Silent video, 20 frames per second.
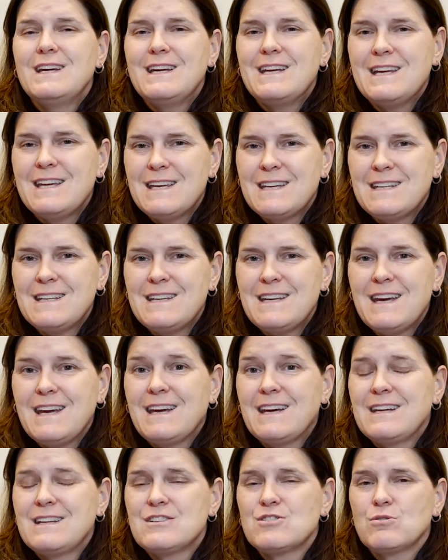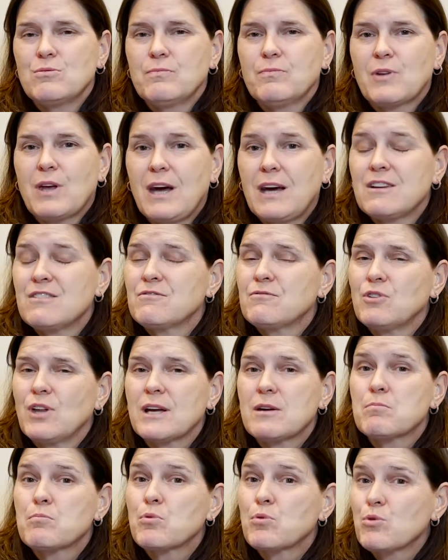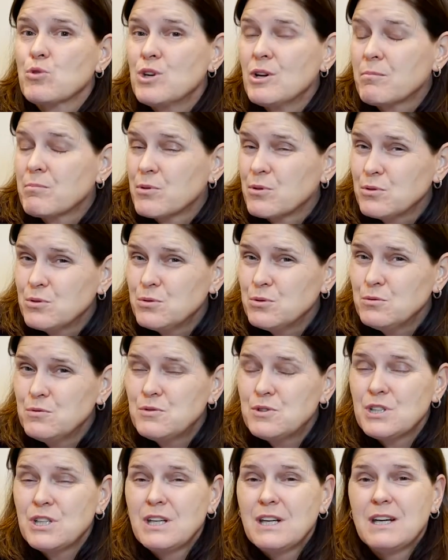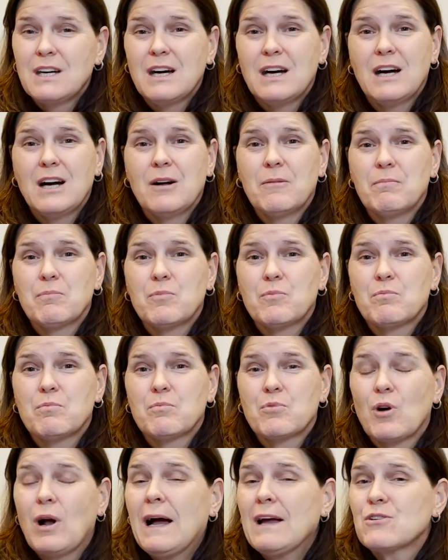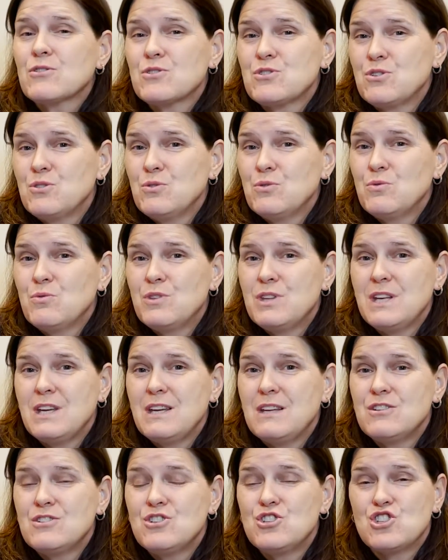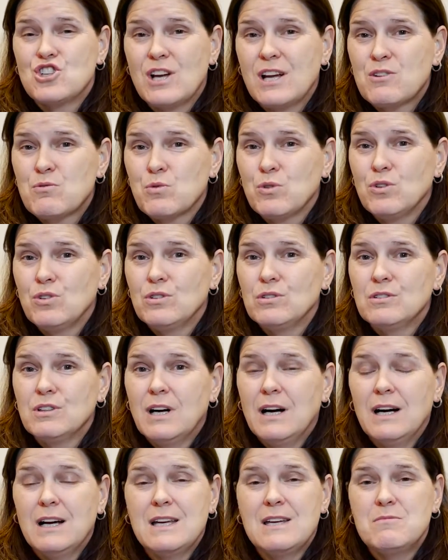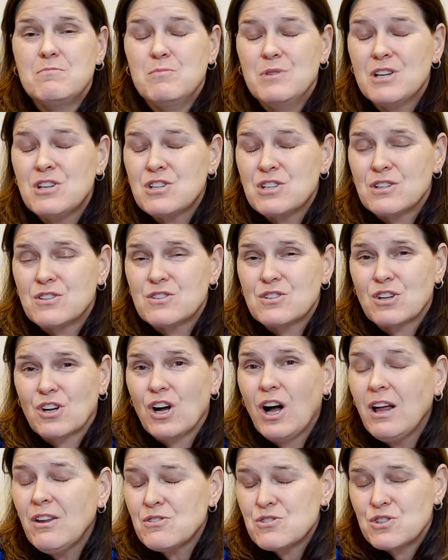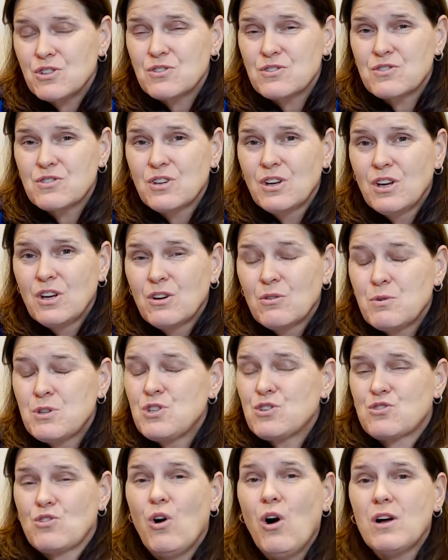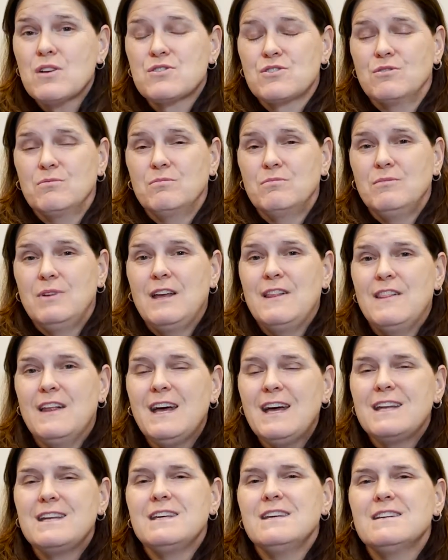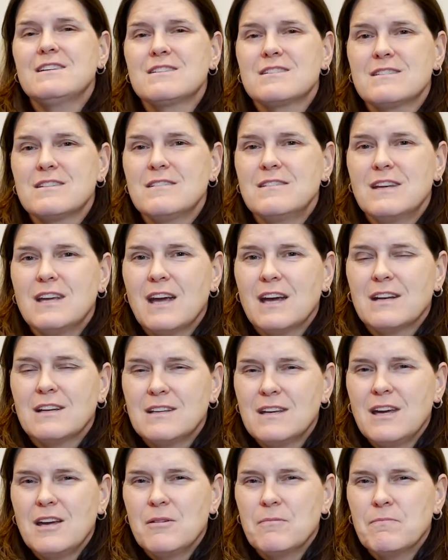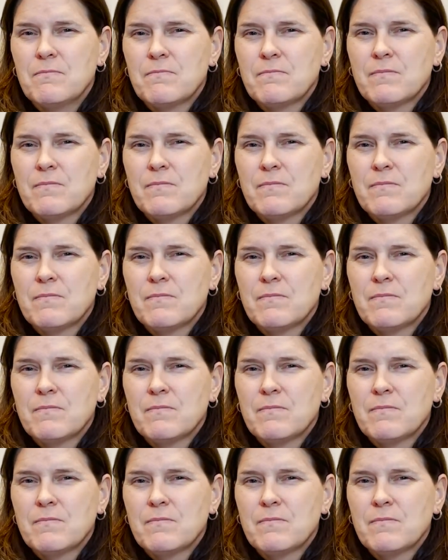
in and kind of like pre-approved prior to the general admissions to colleges, which is awesome. And that is the end game.